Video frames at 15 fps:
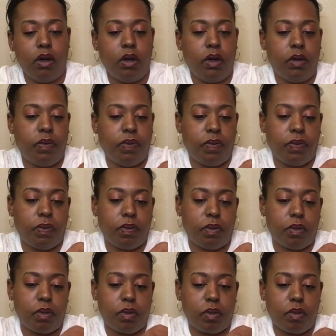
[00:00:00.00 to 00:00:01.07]

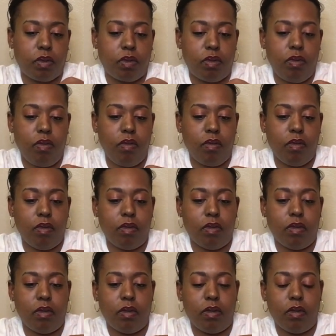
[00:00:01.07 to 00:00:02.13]

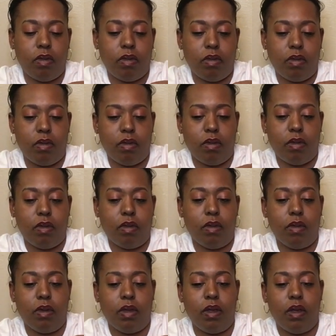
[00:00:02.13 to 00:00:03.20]

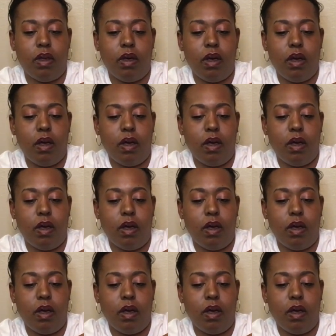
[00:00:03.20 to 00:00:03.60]
(no one is talking)